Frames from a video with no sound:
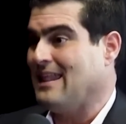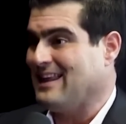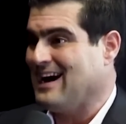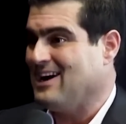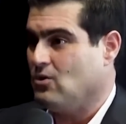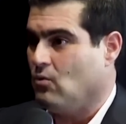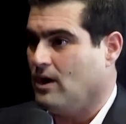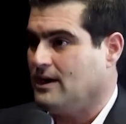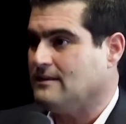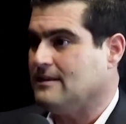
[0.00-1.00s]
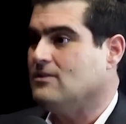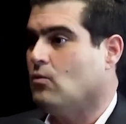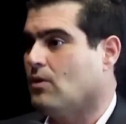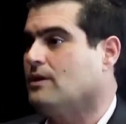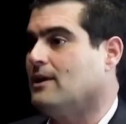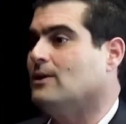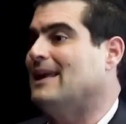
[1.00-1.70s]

And the guy who won it did the work that would